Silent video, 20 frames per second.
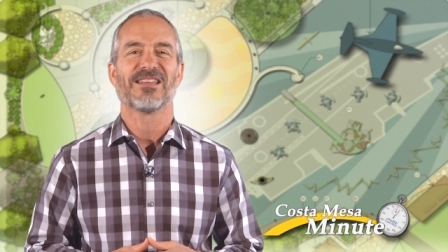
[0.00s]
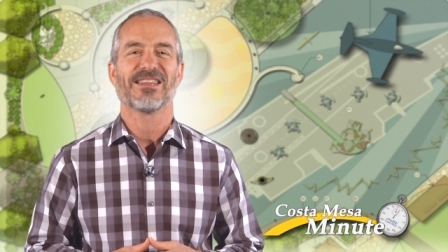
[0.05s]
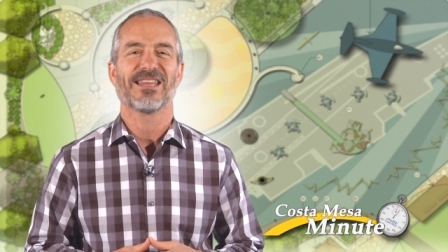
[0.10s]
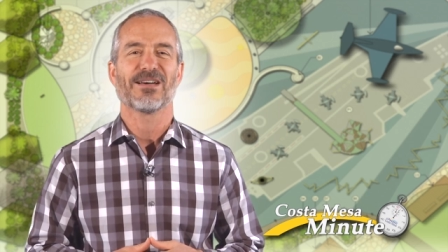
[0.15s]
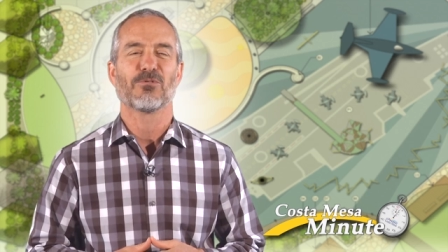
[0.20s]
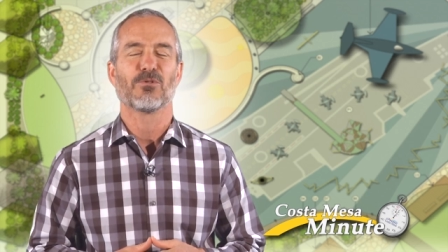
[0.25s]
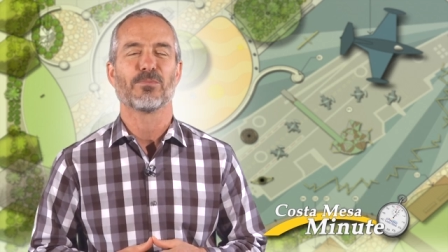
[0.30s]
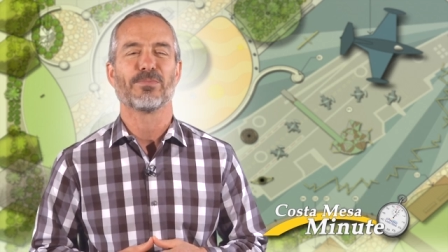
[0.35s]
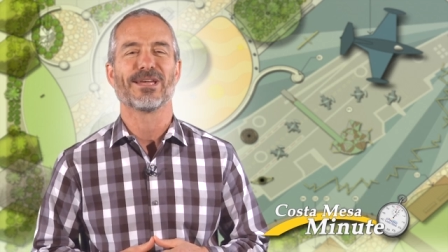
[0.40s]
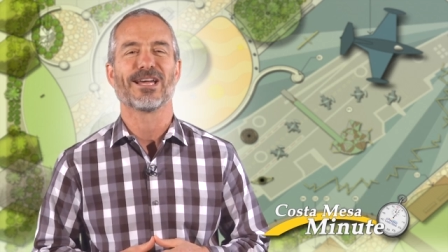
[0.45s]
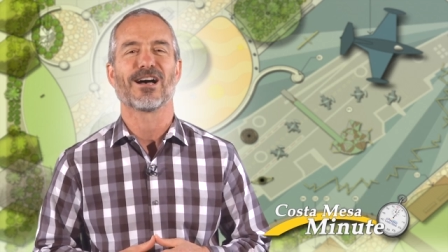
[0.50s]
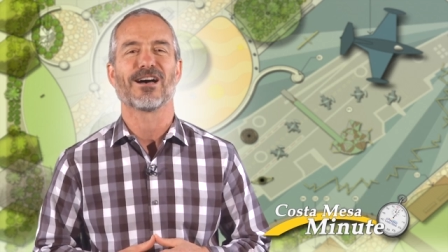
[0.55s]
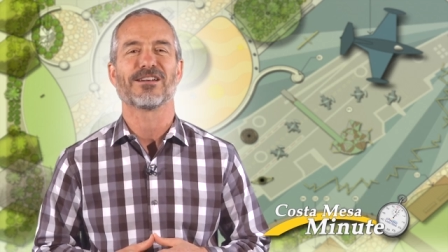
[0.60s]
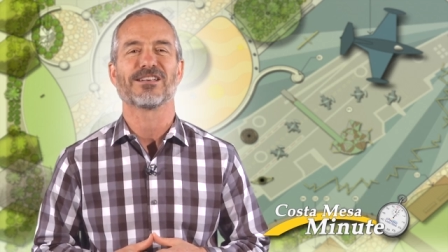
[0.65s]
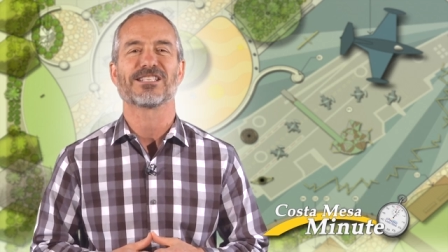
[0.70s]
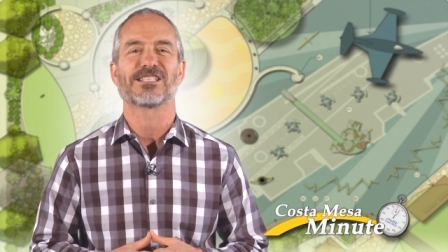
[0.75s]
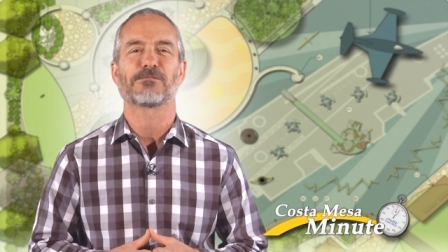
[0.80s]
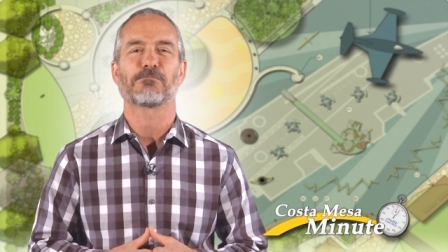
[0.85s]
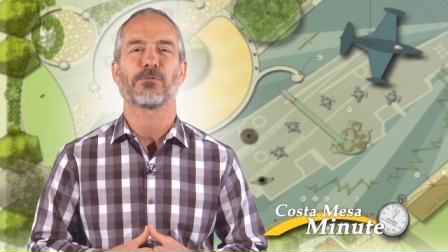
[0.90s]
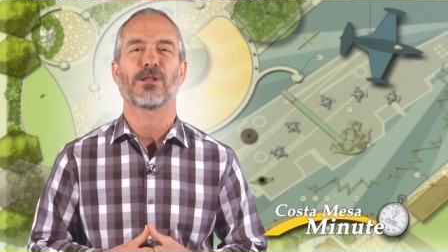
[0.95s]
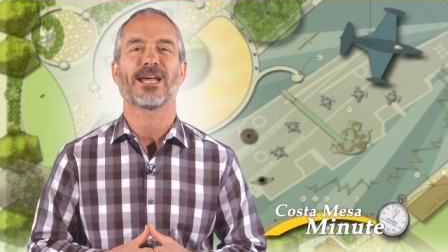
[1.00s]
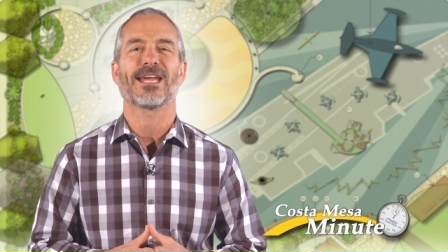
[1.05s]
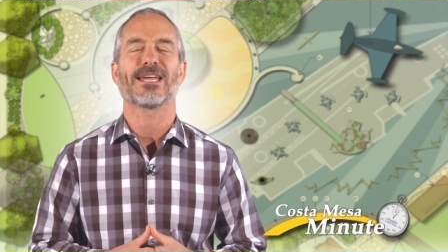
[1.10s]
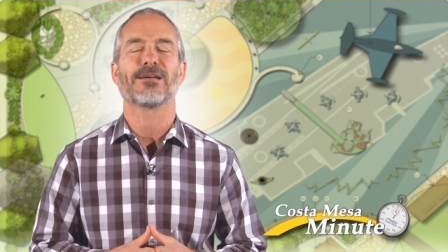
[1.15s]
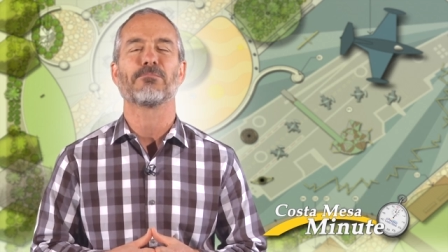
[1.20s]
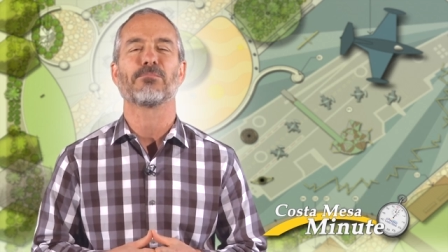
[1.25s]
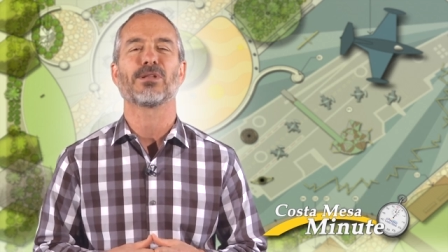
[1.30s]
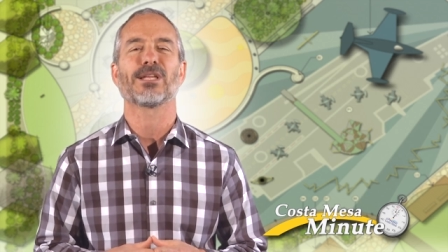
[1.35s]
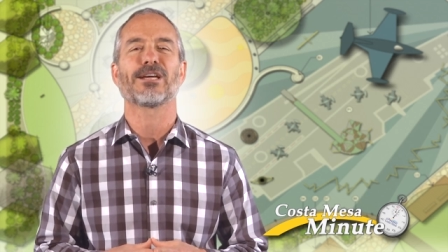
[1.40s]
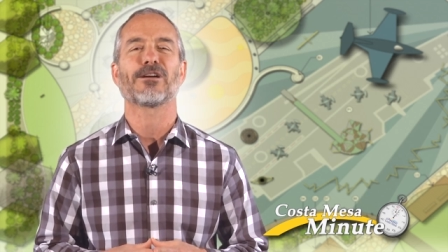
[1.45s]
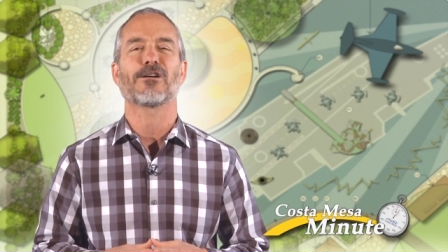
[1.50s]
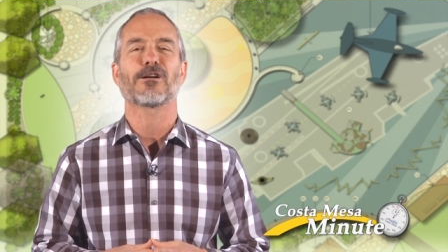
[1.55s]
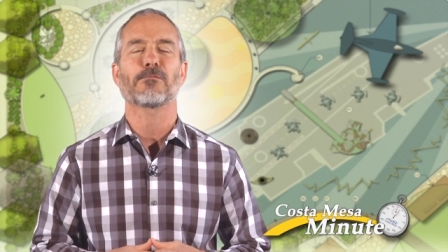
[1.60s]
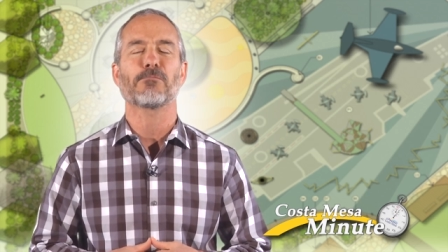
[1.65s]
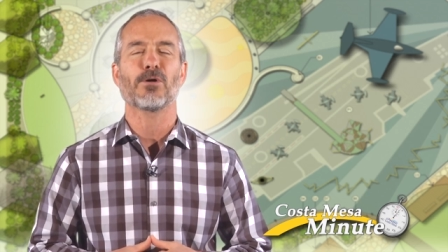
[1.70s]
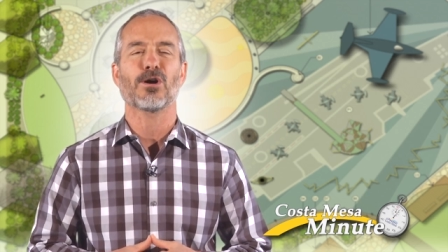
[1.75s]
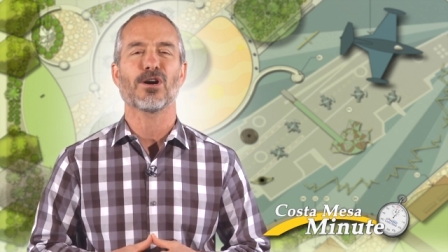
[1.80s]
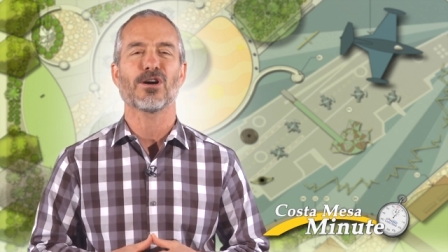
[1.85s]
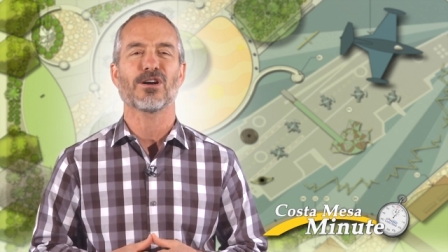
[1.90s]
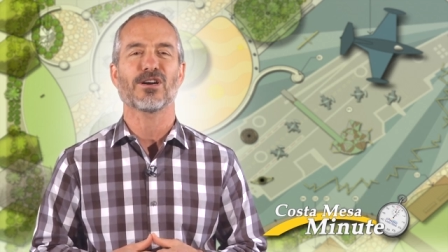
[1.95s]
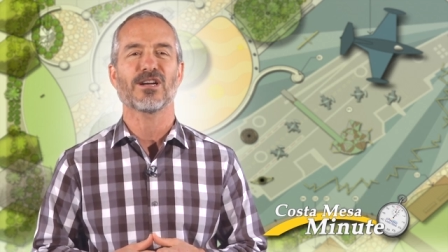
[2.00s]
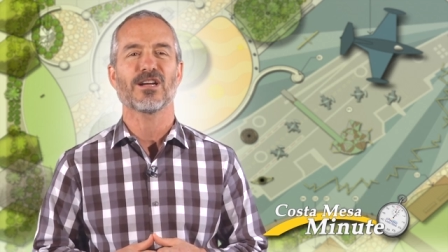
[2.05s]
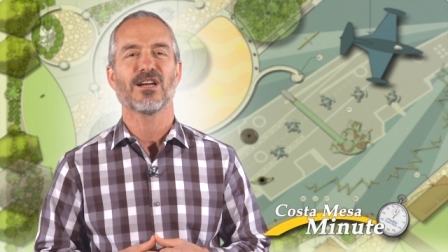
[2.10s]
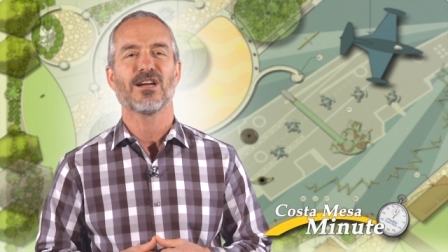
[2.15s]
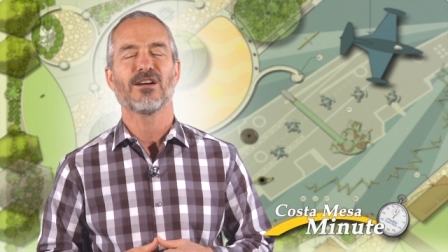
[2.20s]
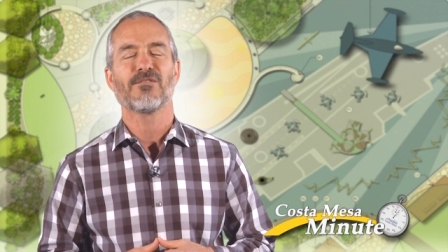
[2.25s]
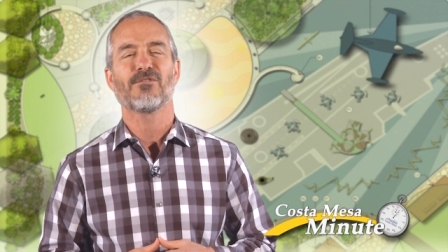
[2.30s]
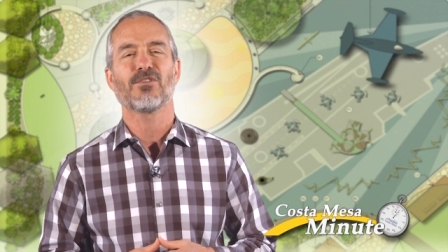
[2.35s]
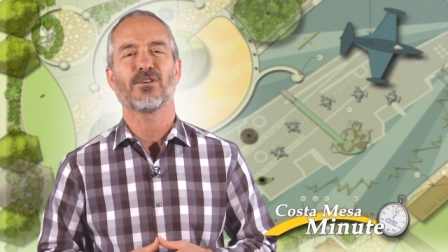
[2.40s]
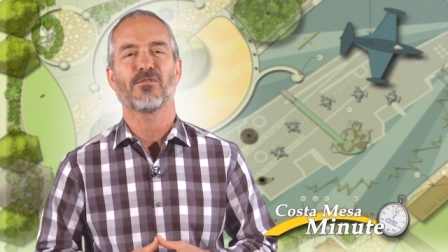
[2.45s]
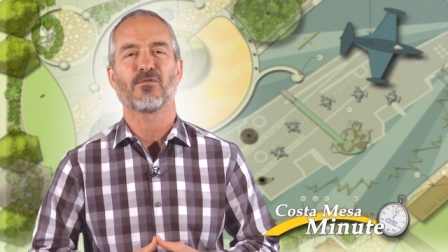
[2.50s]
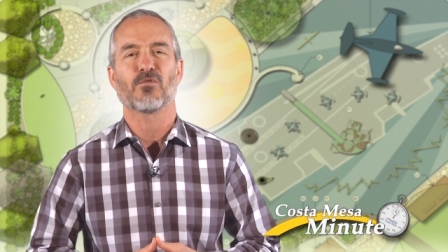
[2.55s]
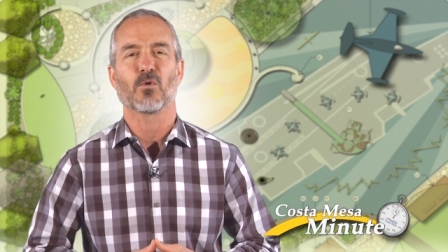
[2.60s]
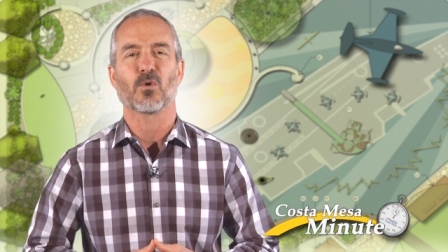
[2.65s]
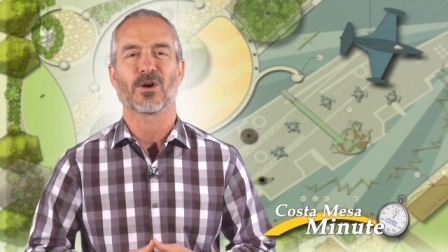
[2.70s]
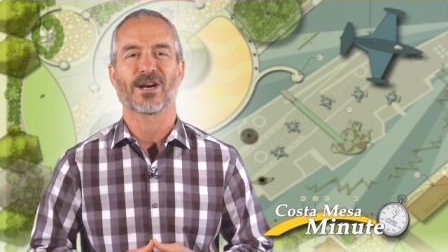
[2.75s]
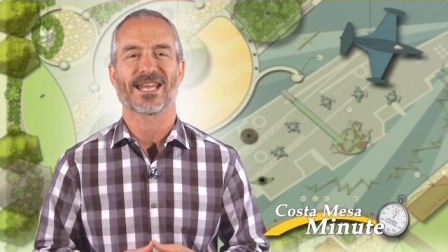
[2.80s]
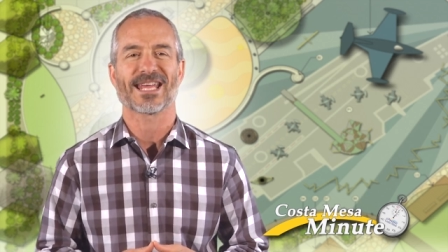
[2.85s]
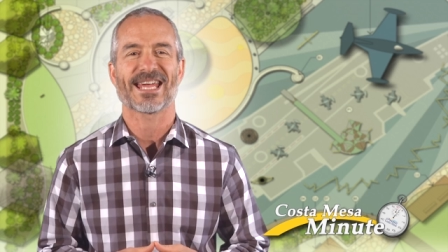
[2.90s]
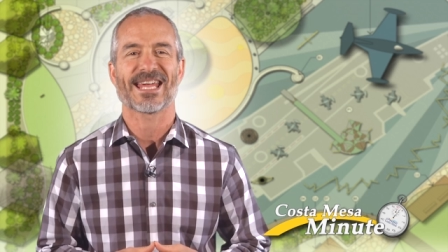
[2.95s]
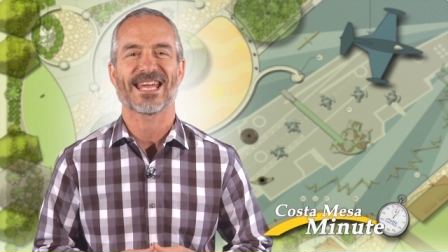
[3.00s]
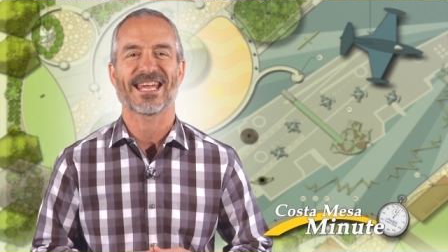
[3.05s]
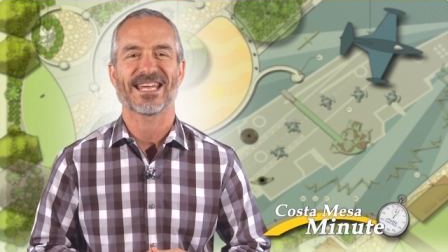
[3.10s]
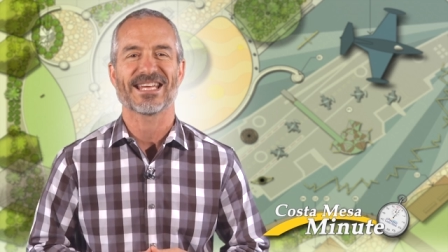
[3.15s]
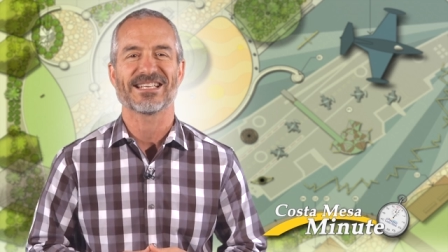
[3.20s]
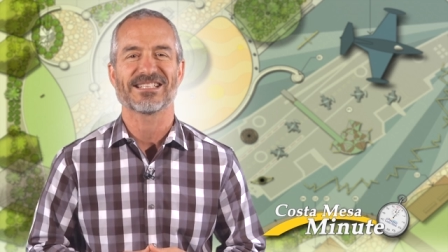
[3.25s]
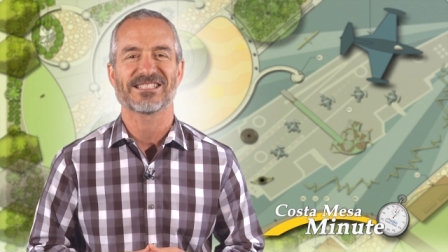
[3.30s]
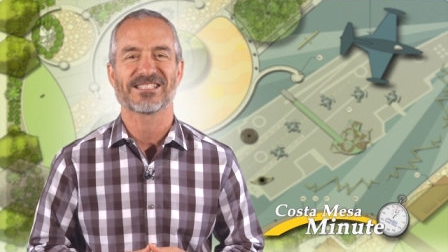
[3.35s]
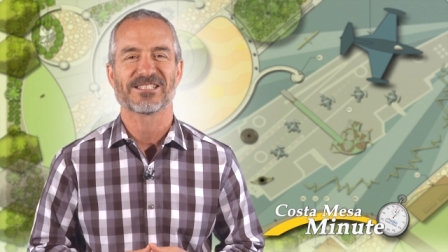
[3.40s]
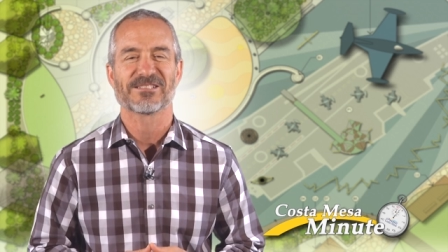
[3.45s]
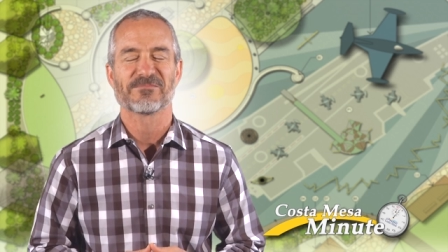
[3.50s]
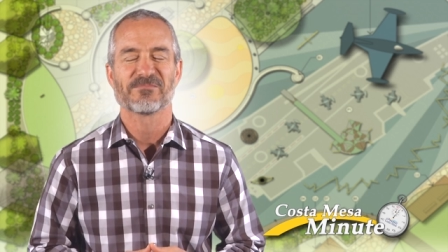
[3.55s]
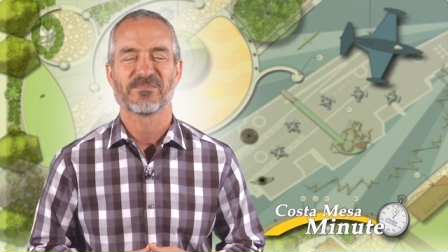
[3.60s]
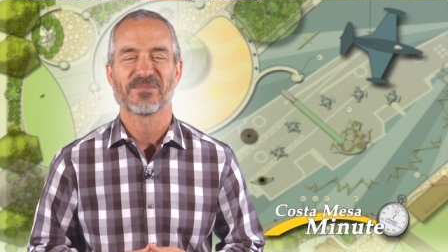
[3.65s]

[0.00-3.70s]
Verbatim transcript: that will be on display in Balearic Park for four days.